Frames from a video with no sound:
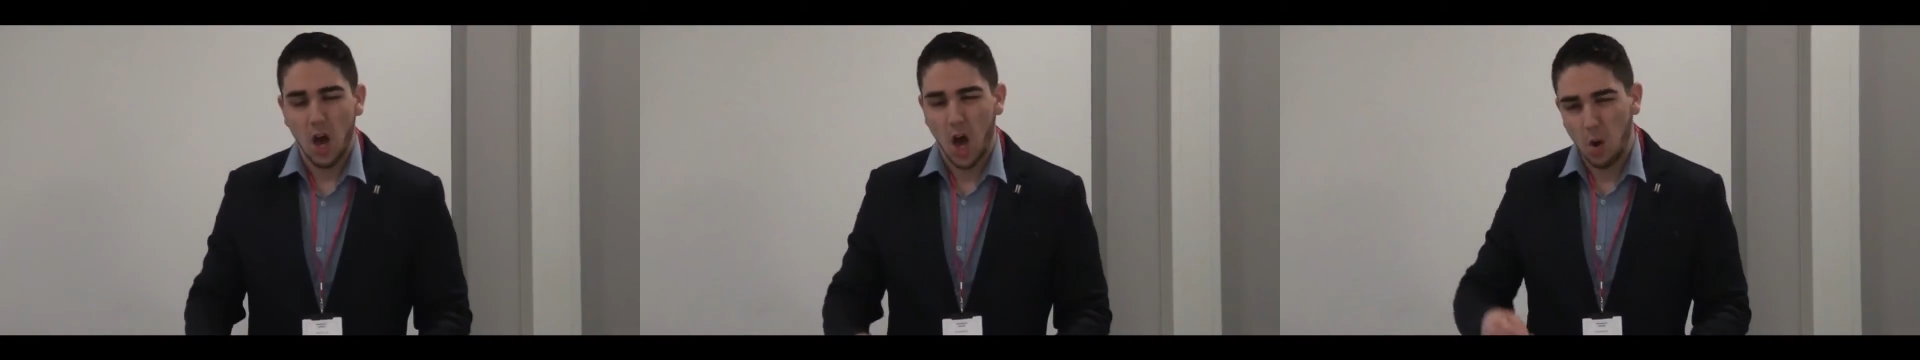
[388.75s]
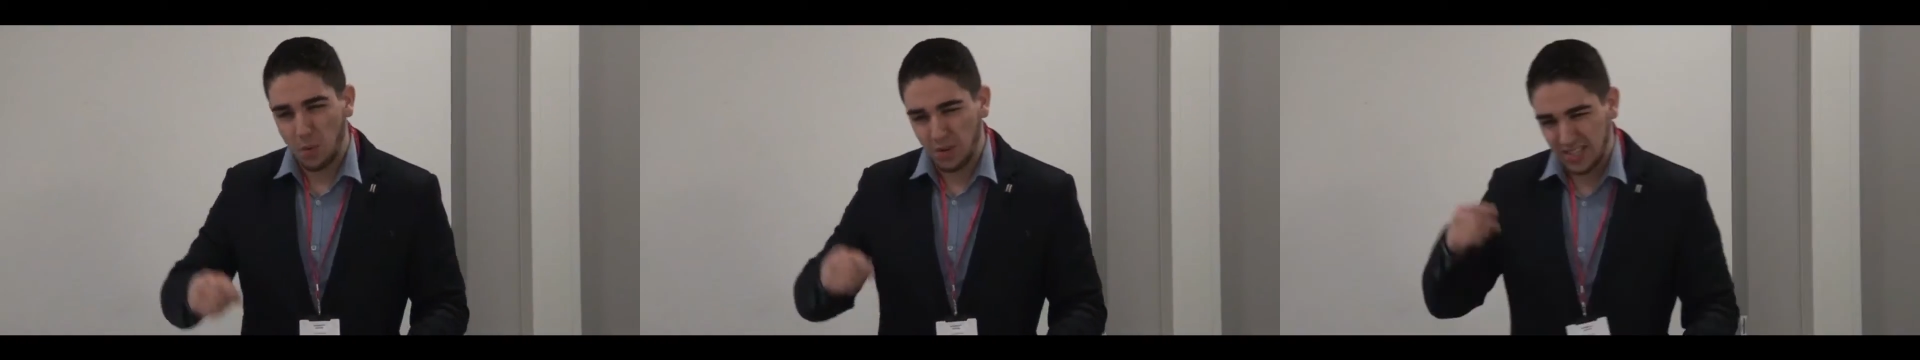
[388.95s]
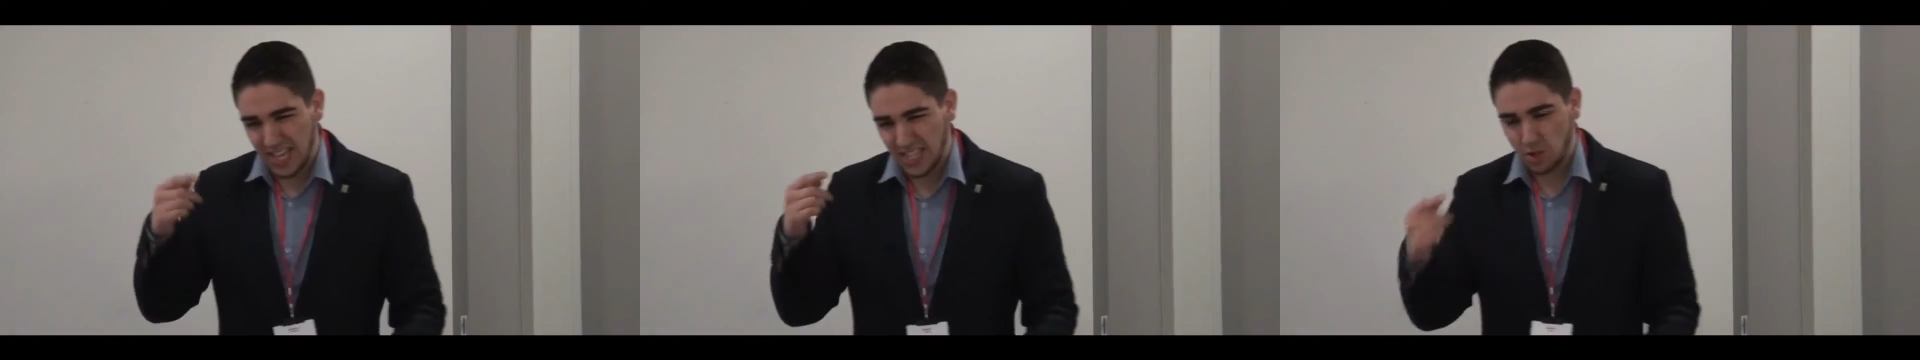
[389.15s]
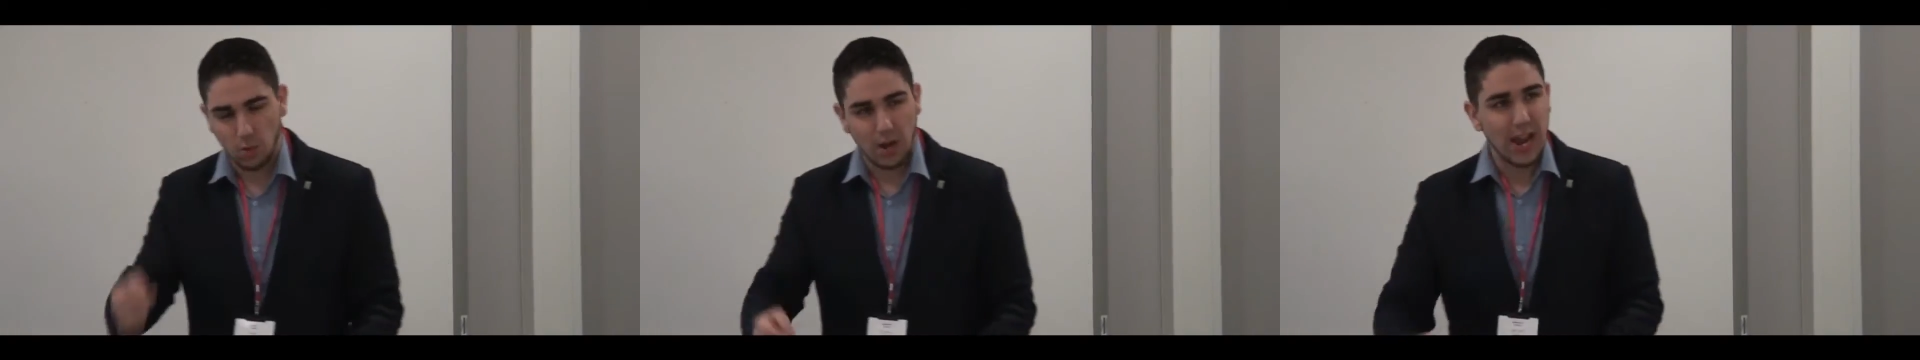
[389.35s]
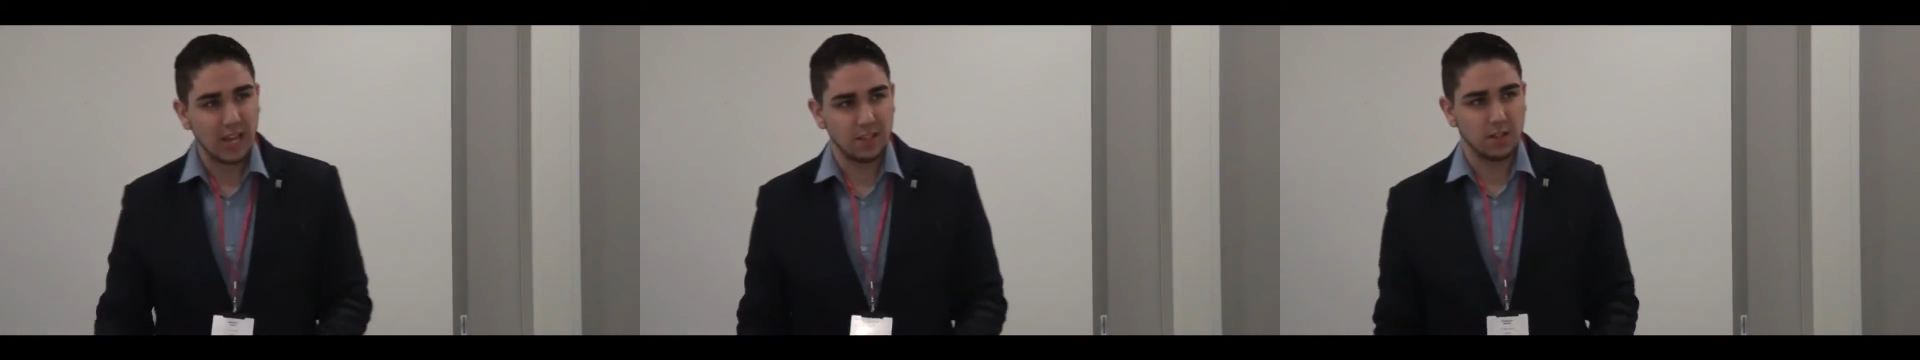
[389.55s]
I was there till
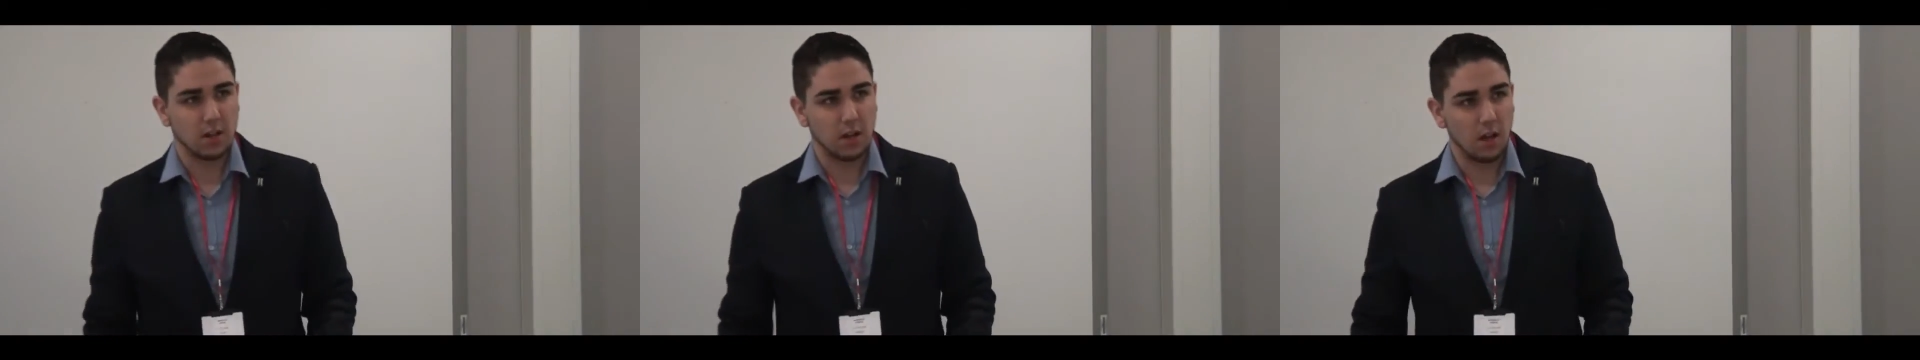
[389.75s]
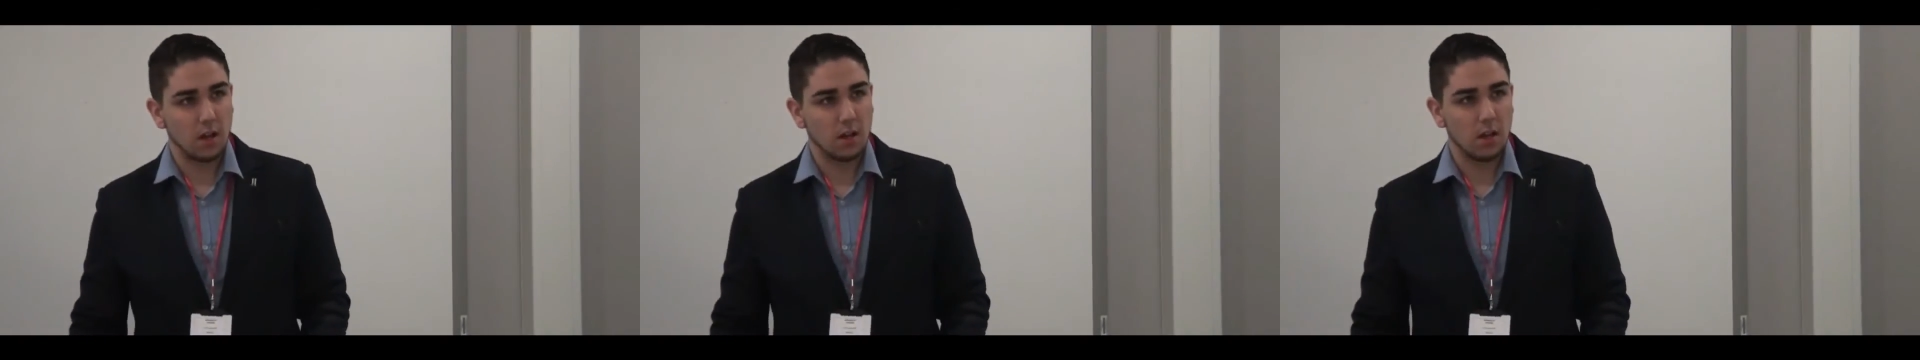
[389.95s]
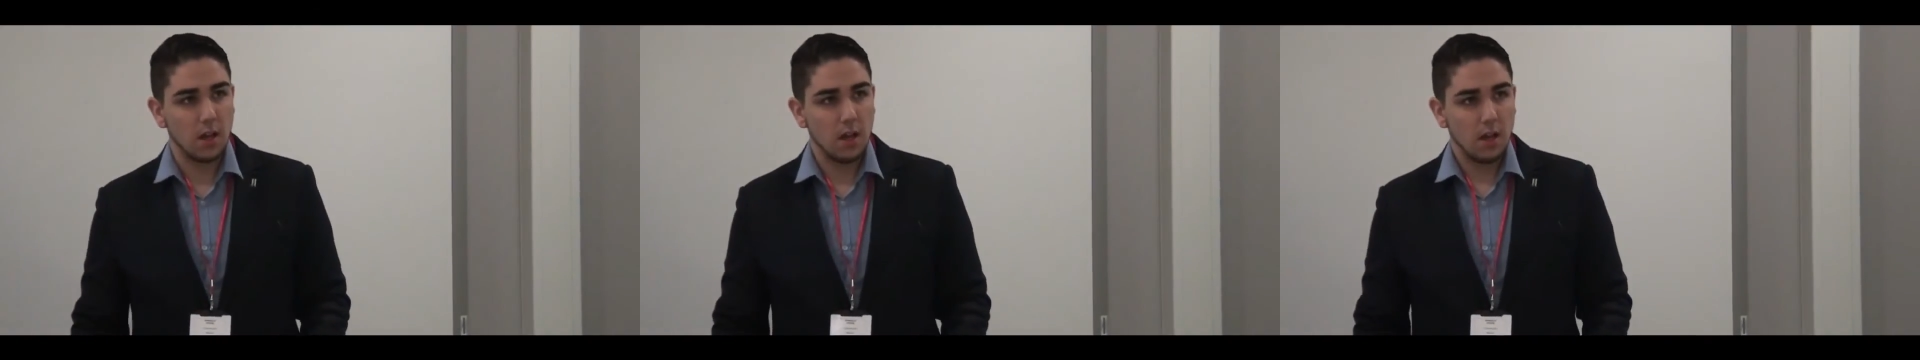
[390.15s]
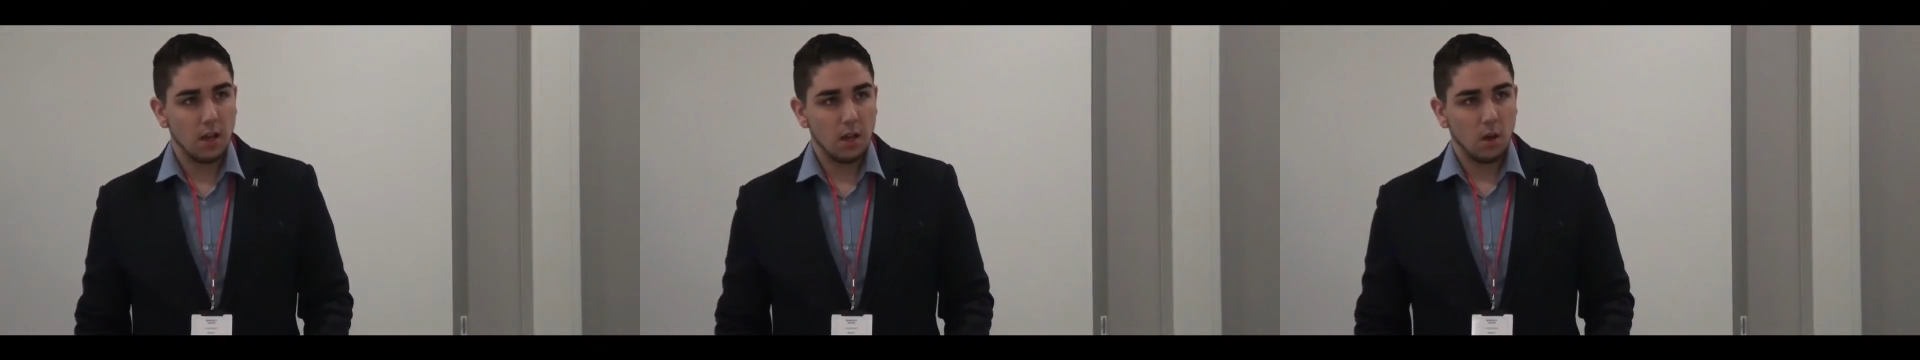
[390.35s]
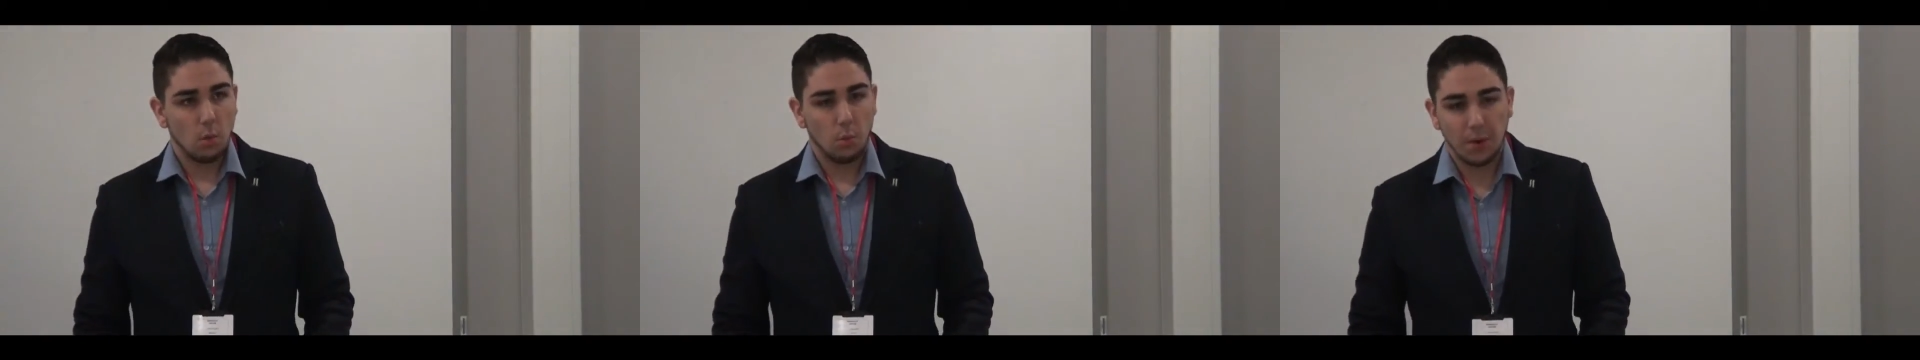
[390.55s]
8 o'clock.
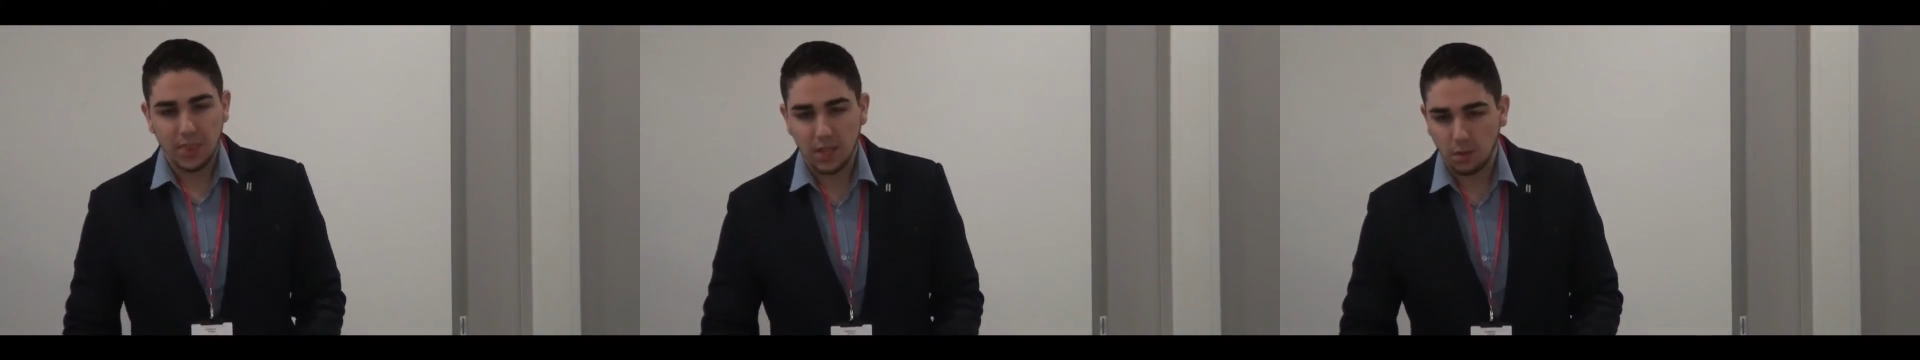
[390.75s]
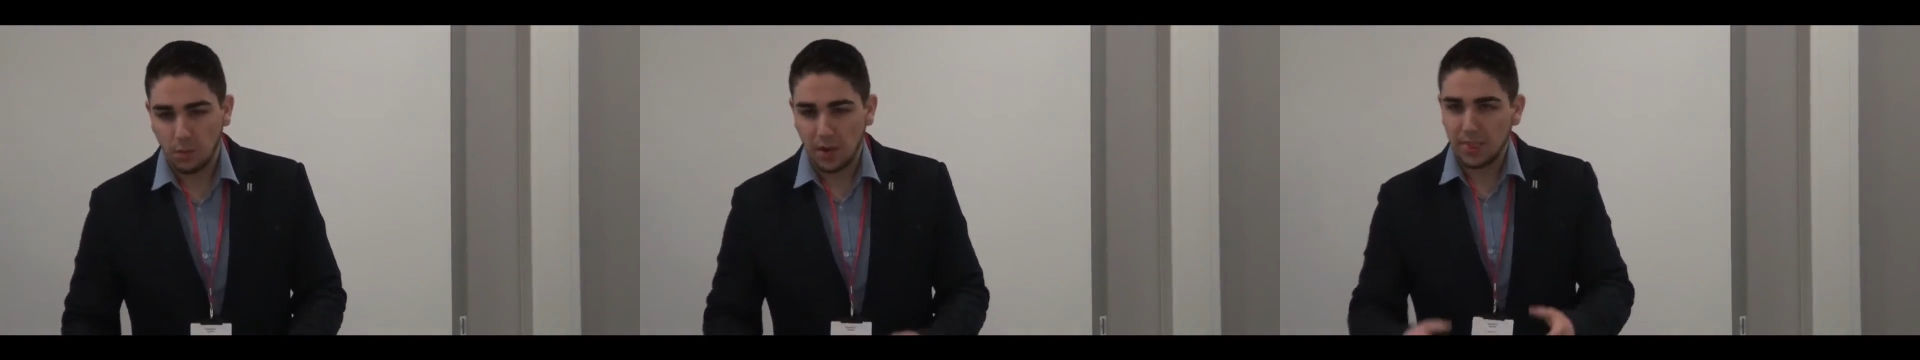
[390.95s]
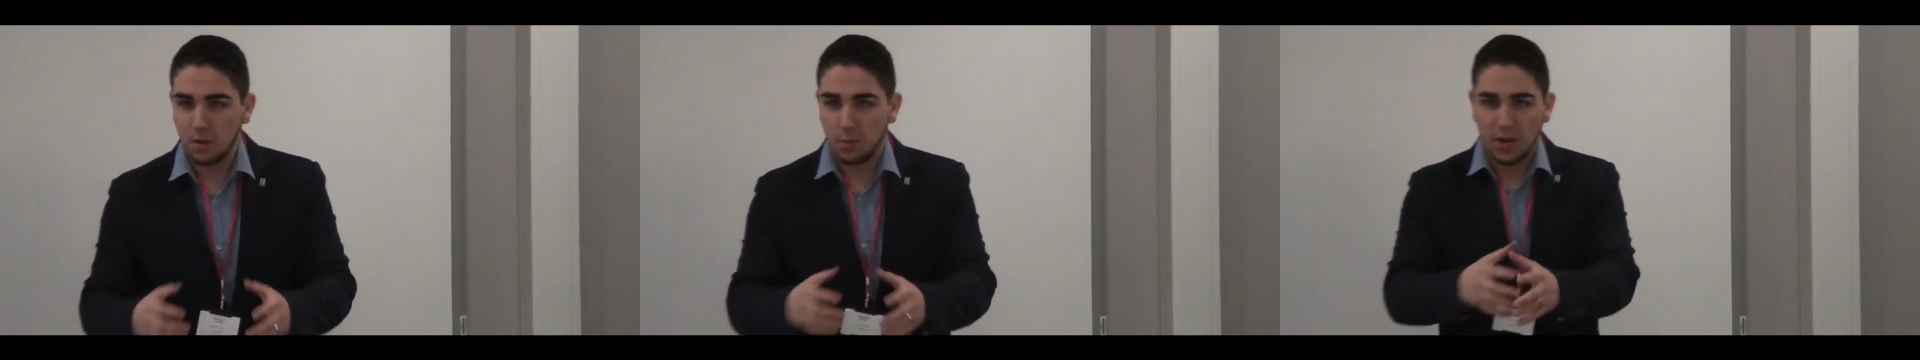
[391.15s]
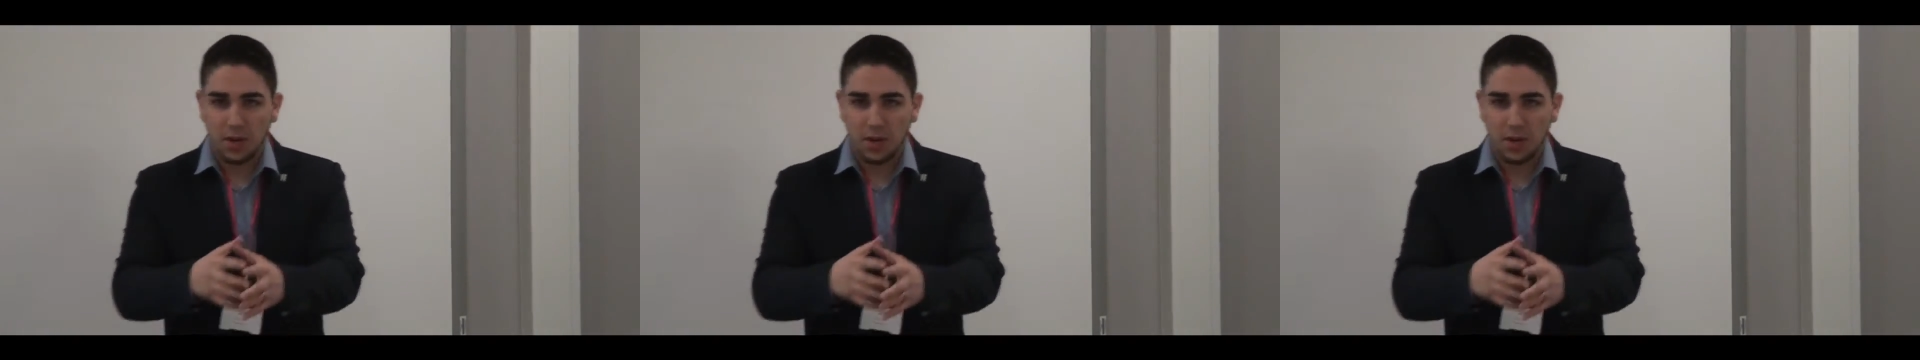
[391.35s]
When